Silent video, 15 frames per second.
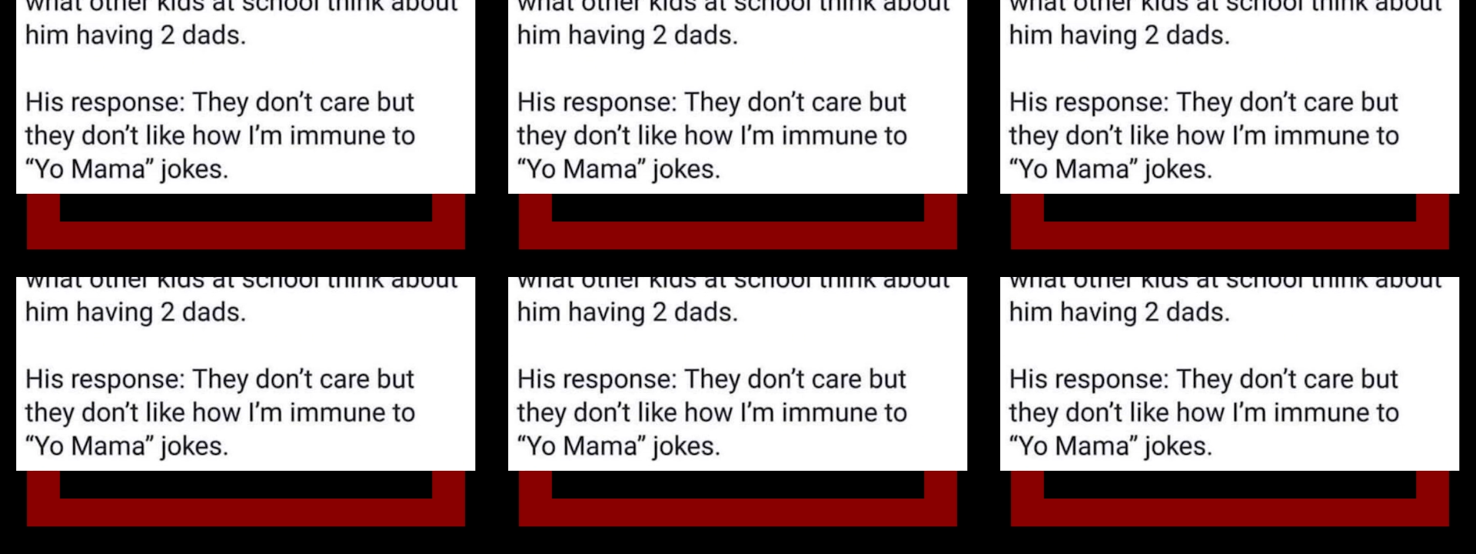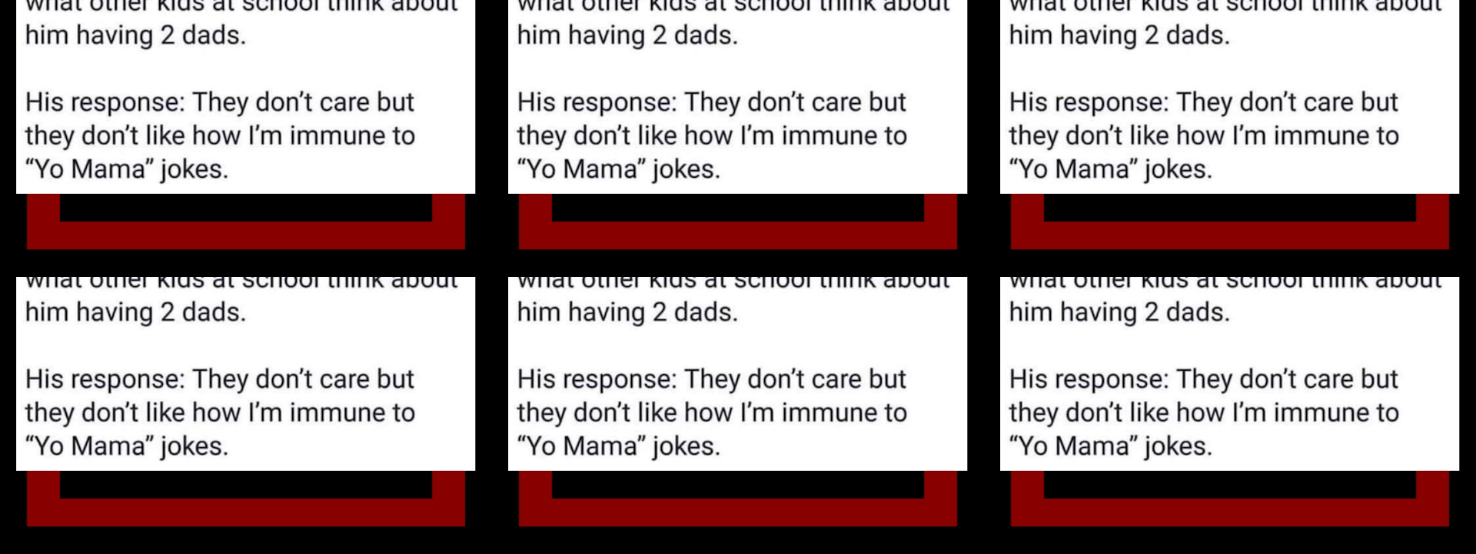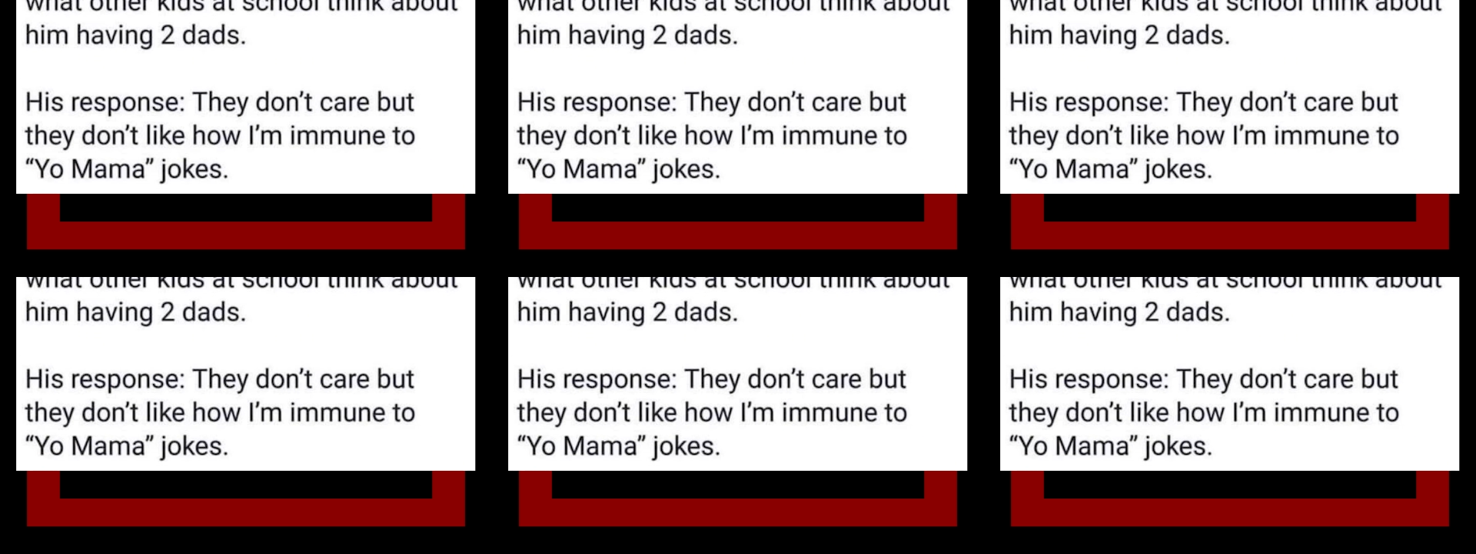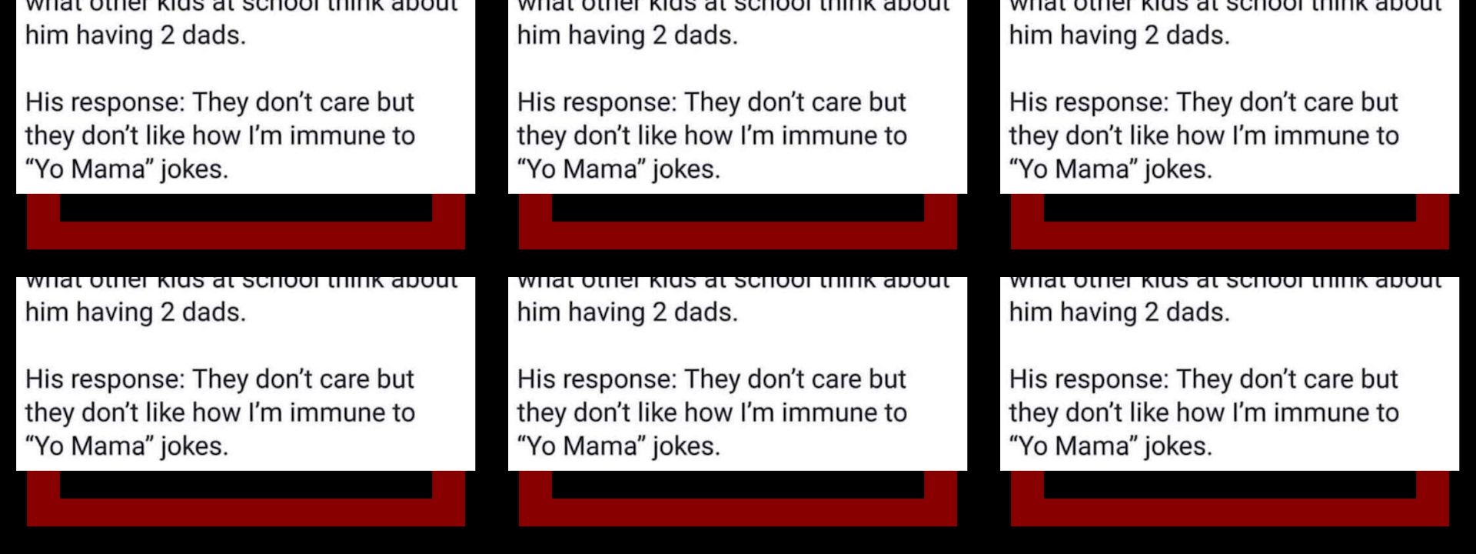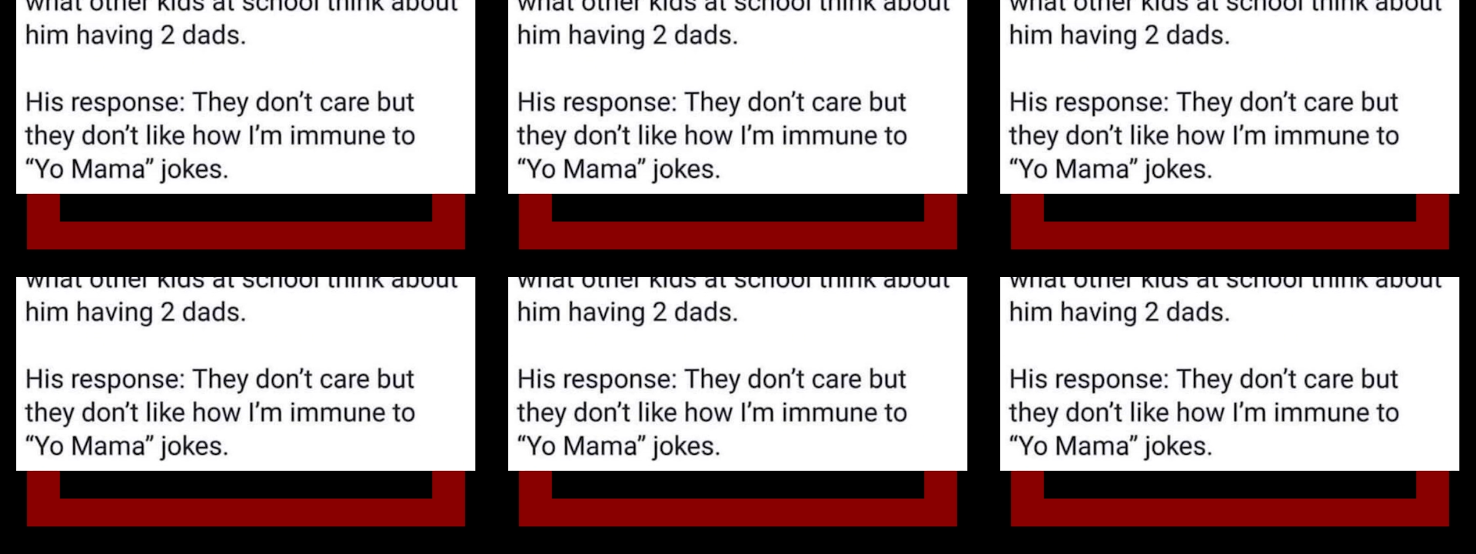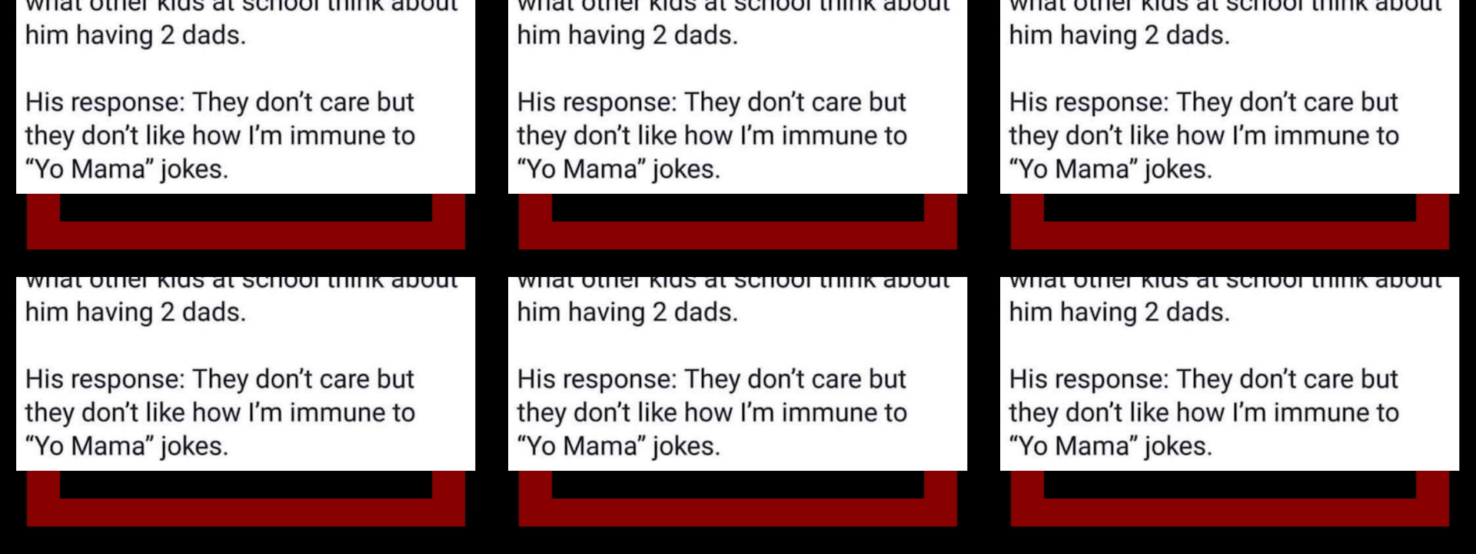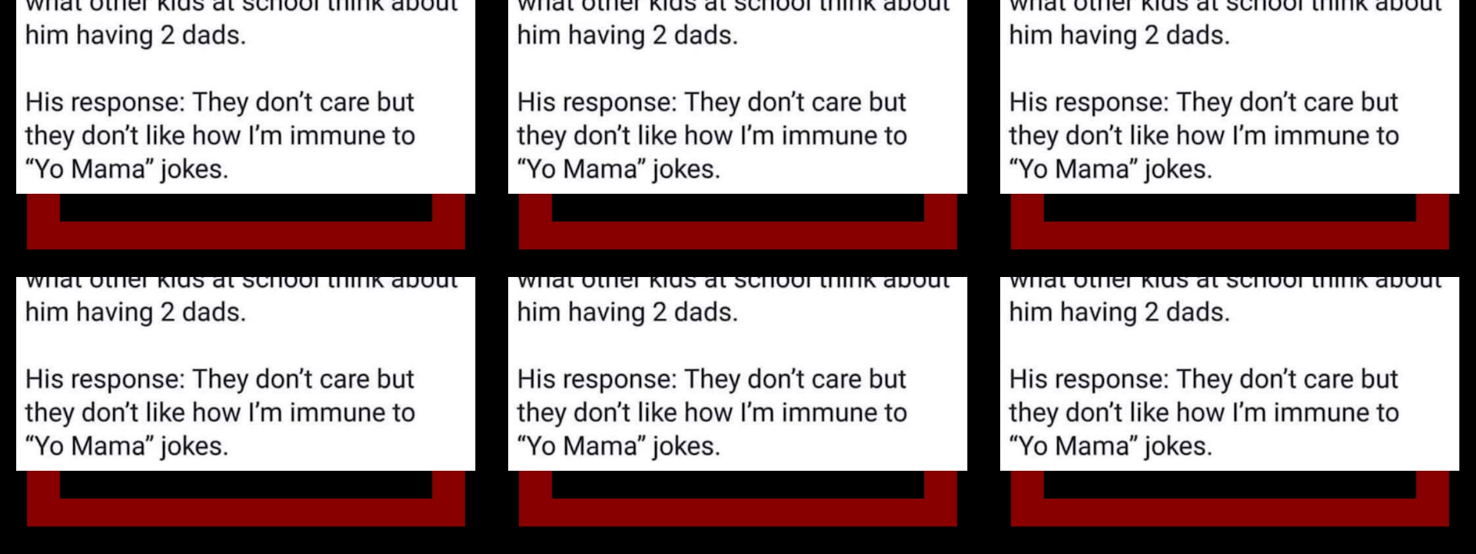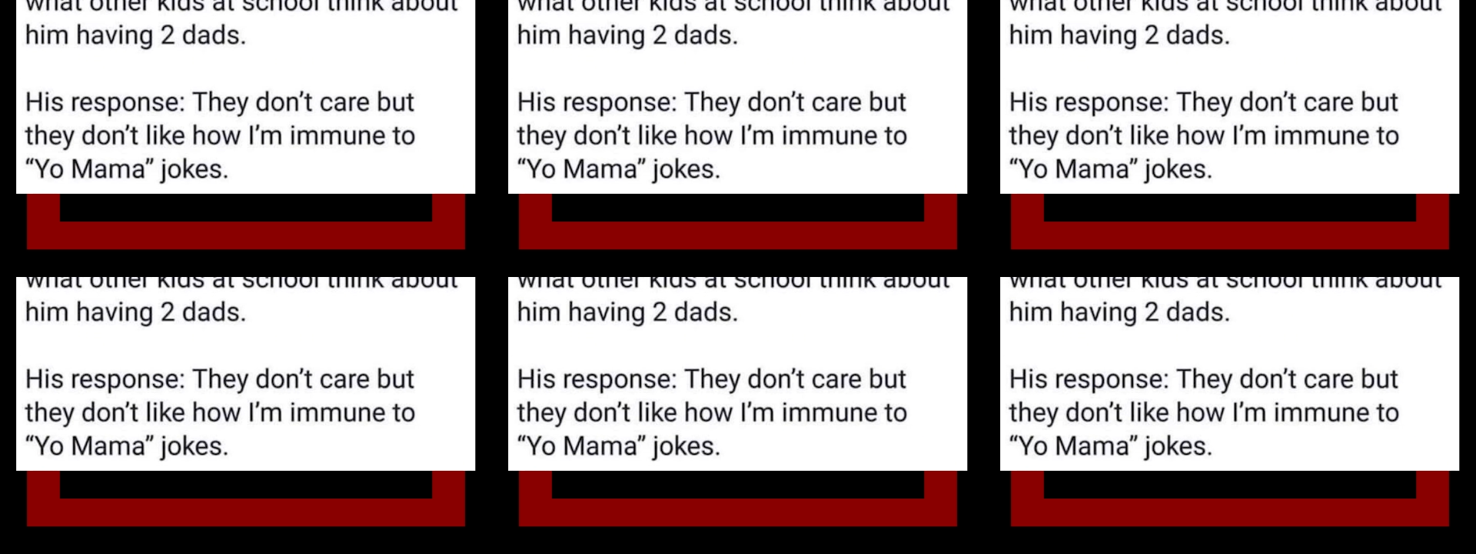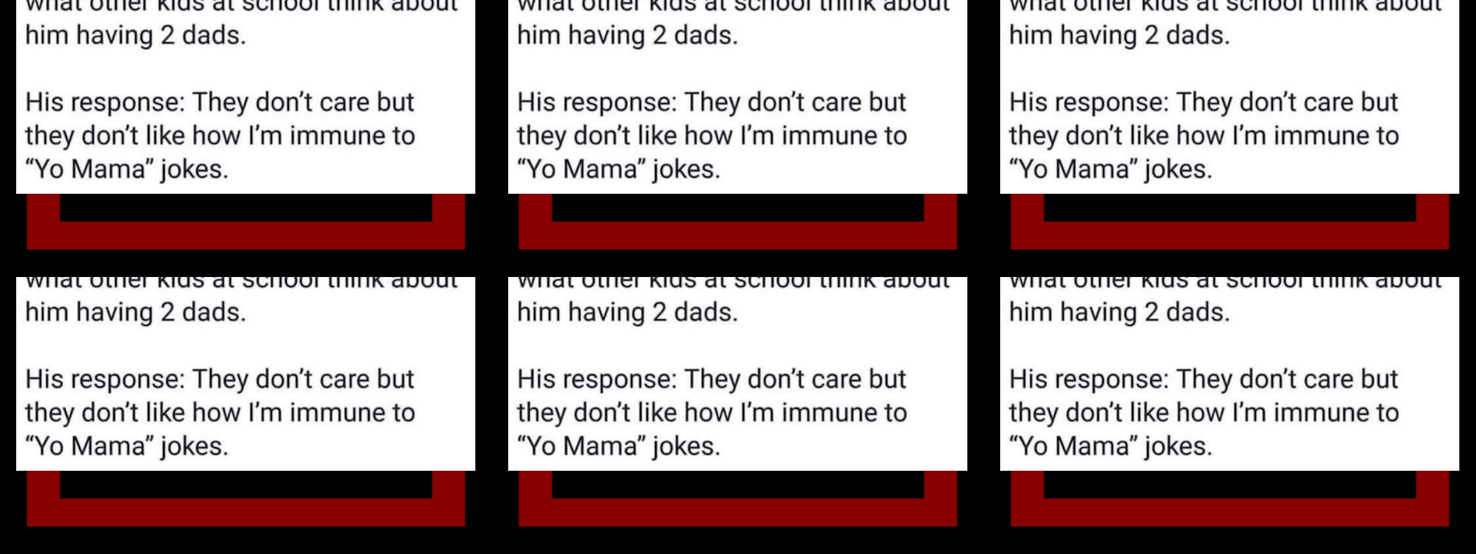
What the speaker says: Nobody's mouth can be seen.